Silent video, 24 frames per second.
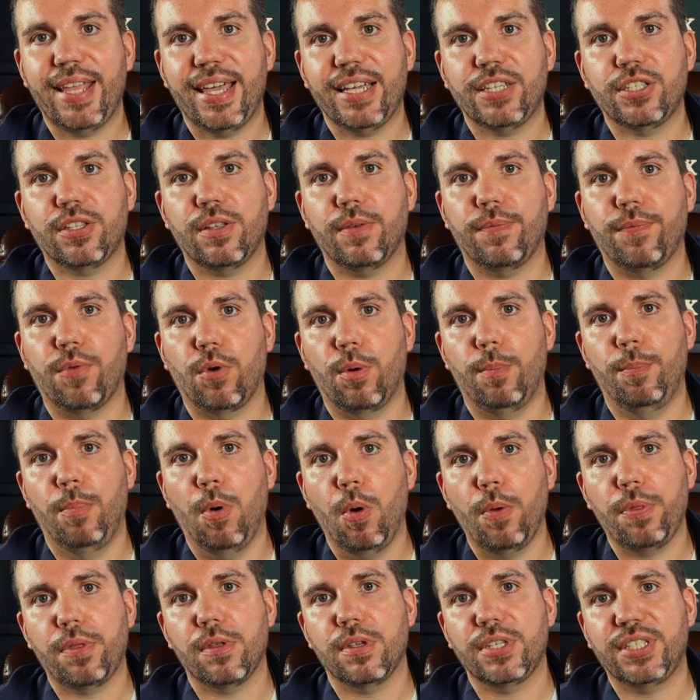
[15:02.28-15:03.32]
text for
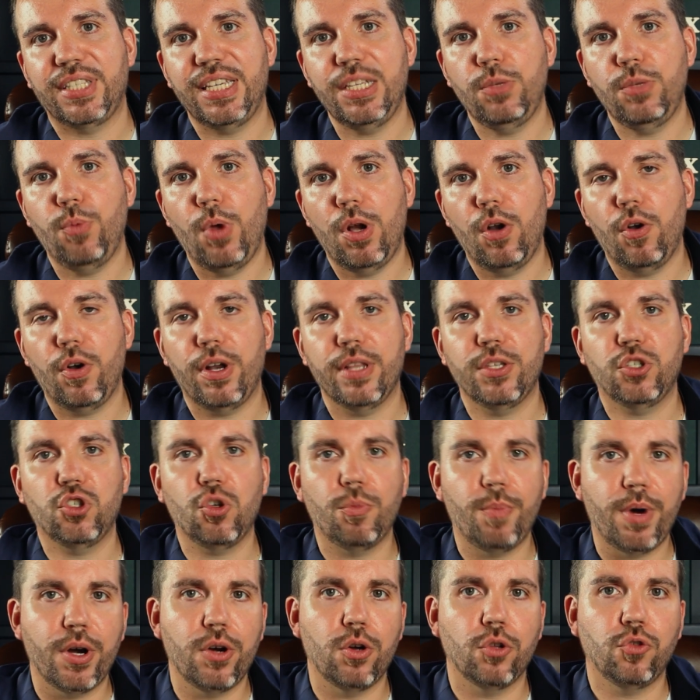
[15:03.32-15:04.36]
both Sea-Dweller and
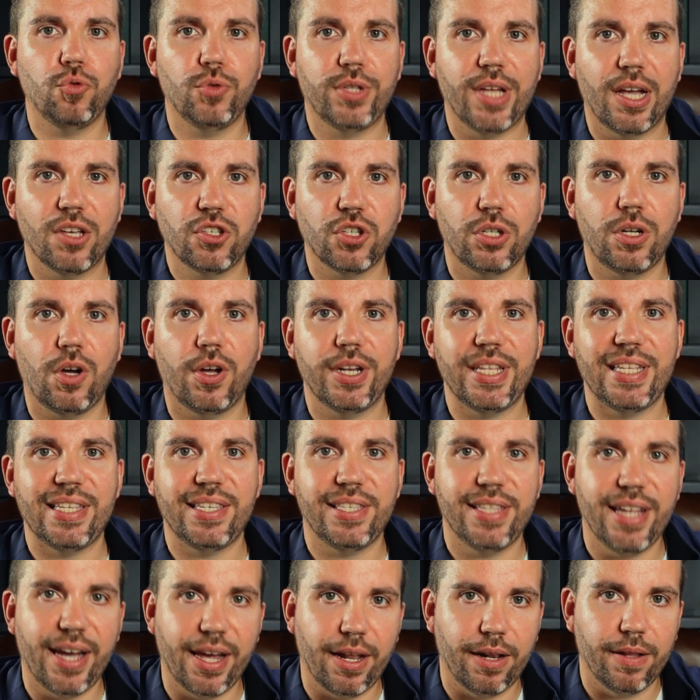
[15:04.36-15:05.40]
Submariner 2000 on its
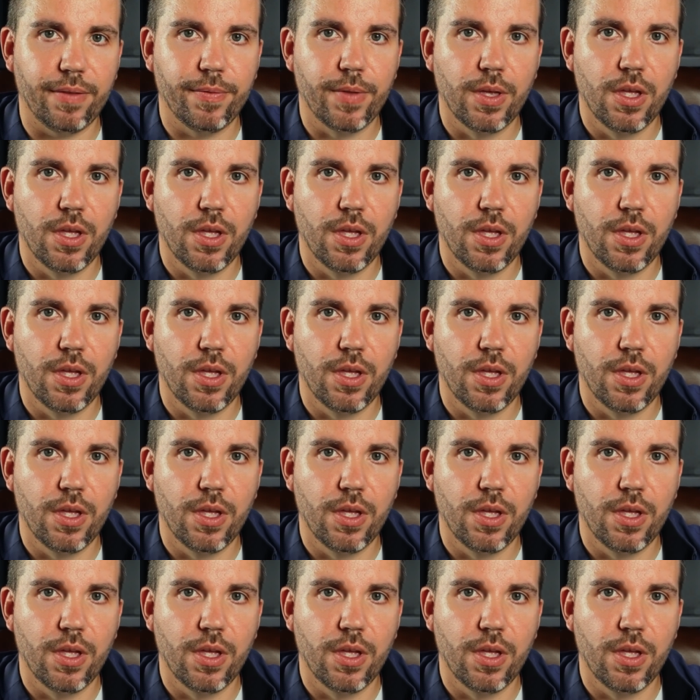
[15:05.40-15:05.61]
dial.